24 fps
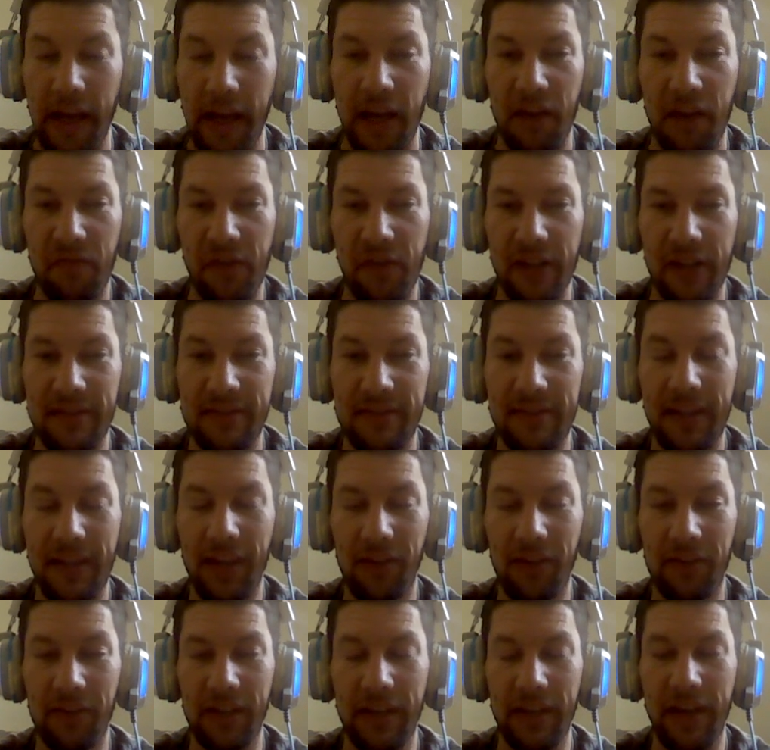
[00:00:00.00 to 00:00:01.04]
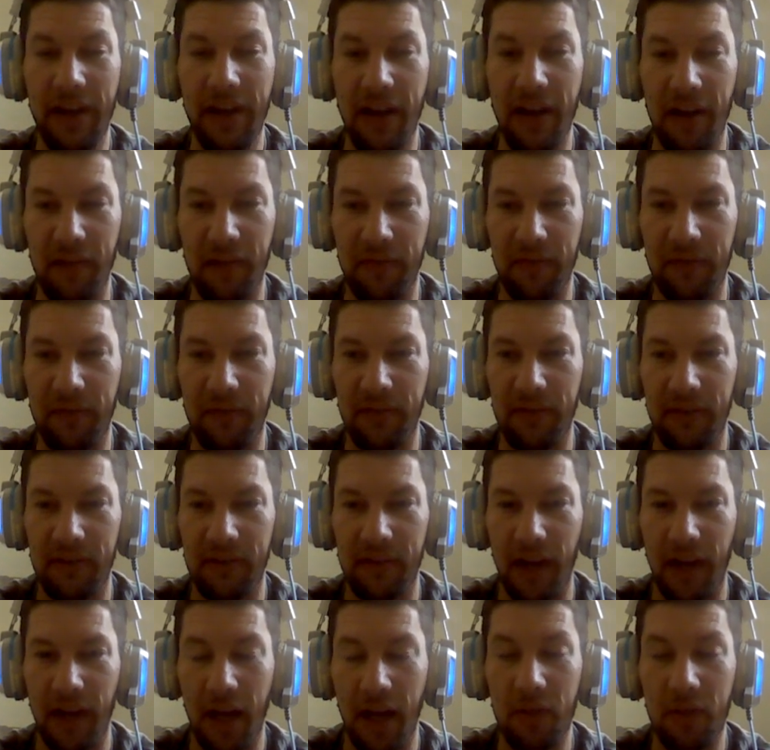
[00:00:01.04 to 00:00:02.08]
If I sailed enough,
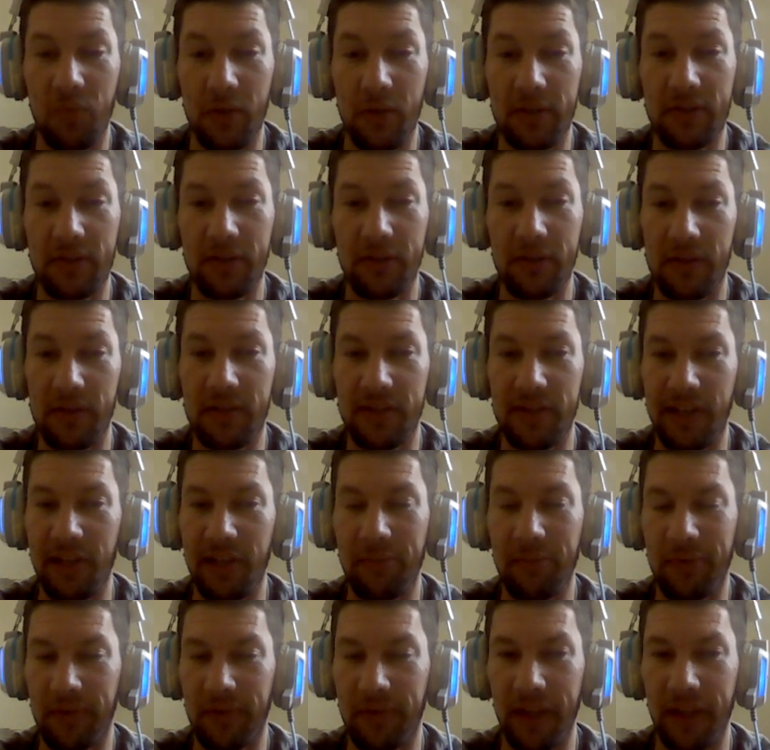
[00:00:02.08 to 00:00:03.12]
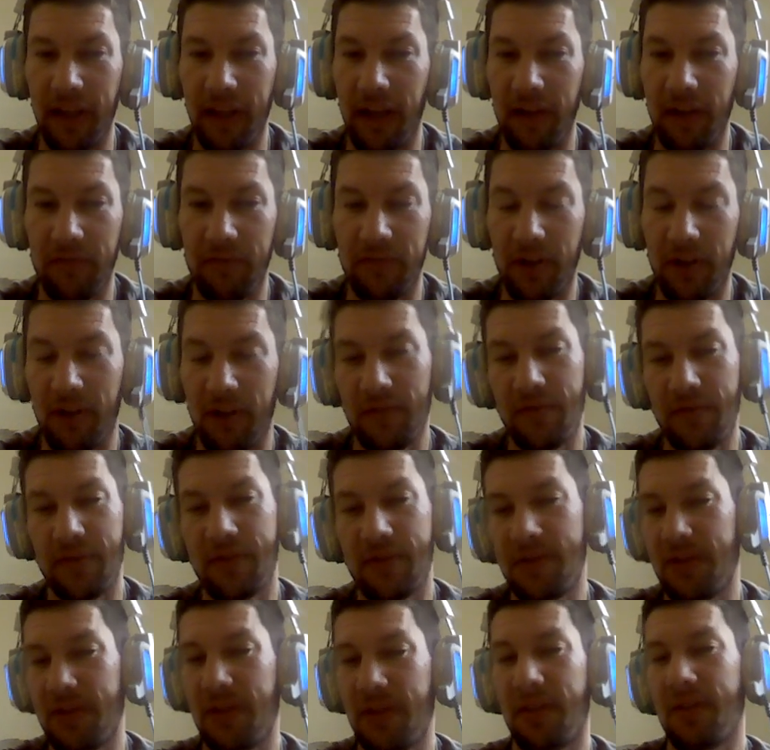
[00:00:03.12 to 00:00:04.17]
I would start seeing marine life,
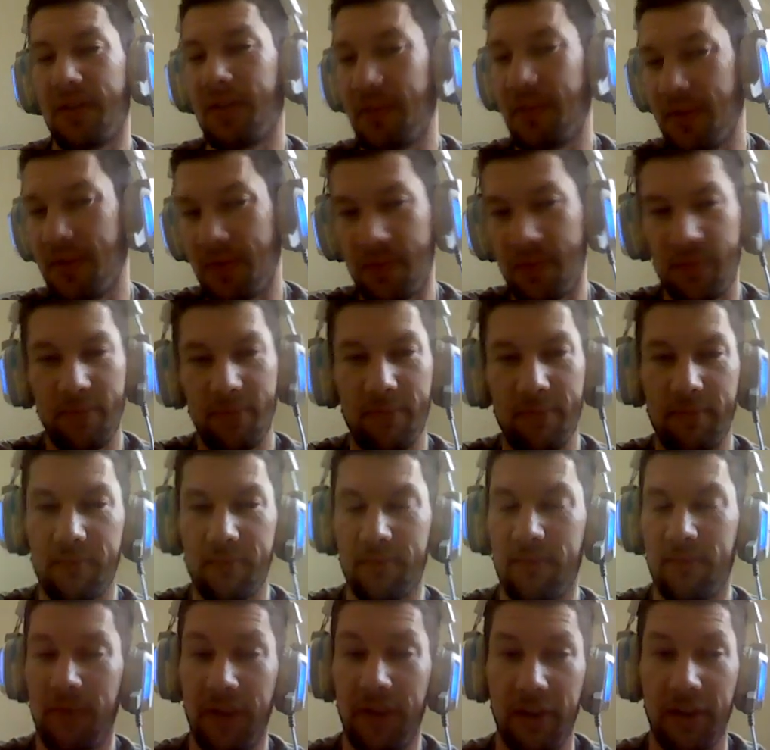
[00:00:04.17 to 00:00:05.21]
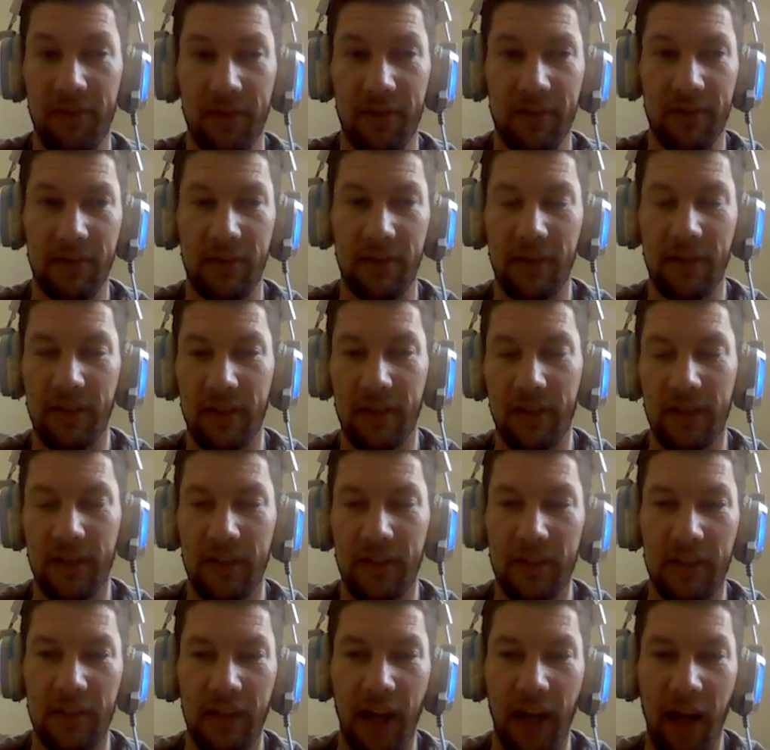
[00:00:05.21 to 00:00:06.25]
dolphins, seals, whatever.
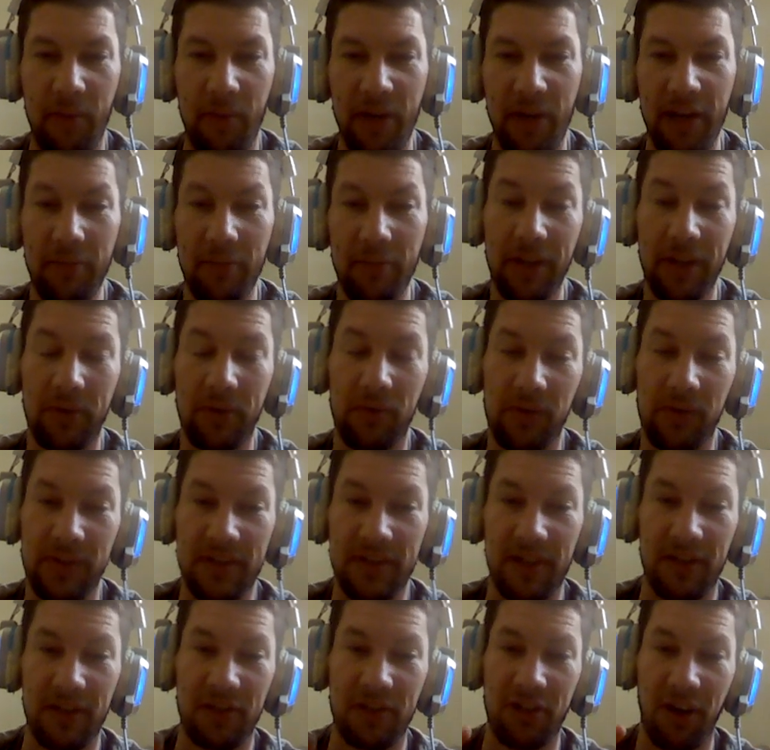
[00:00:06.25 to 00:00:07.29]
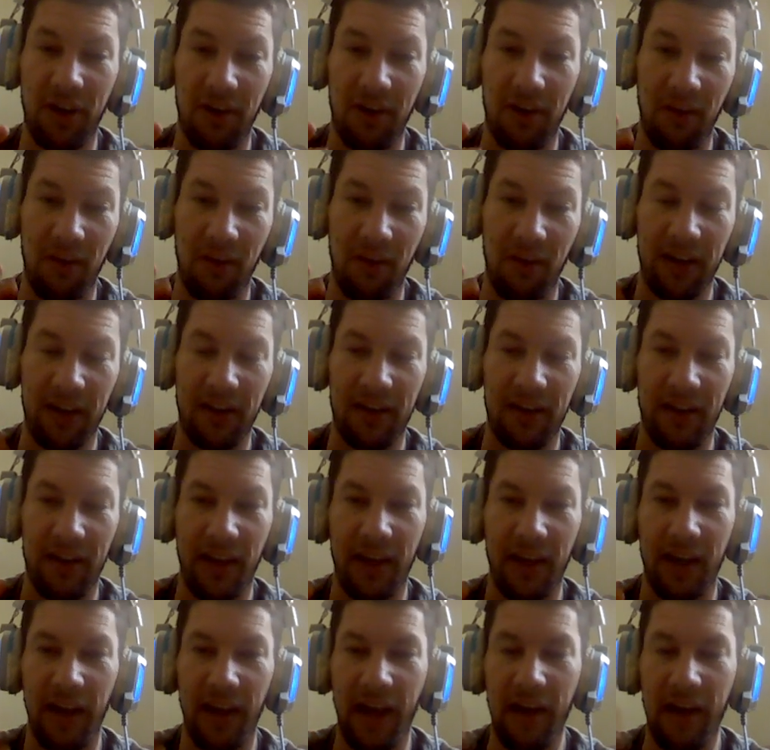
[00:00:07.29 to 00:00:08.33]
I mean, it'd be cool to see a shark. I'm not gonna
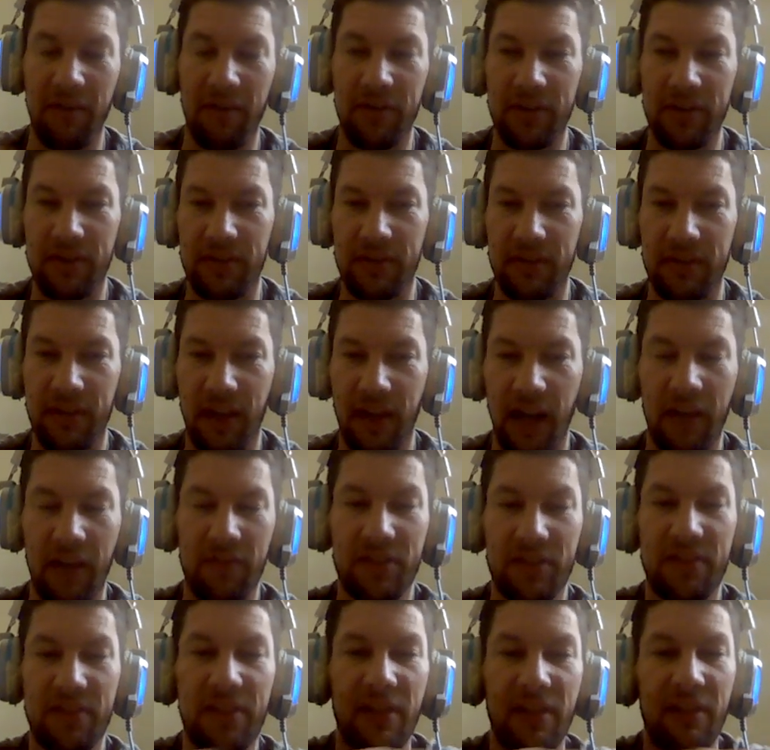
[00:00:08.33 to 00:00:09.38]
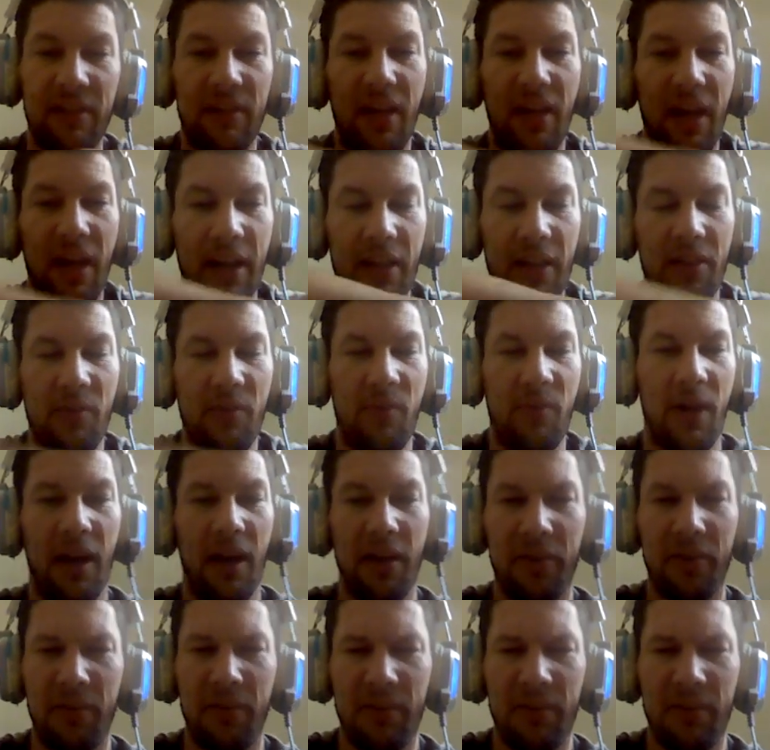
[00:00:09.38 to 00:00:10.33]
lie. I haven't seen a lot in the wild.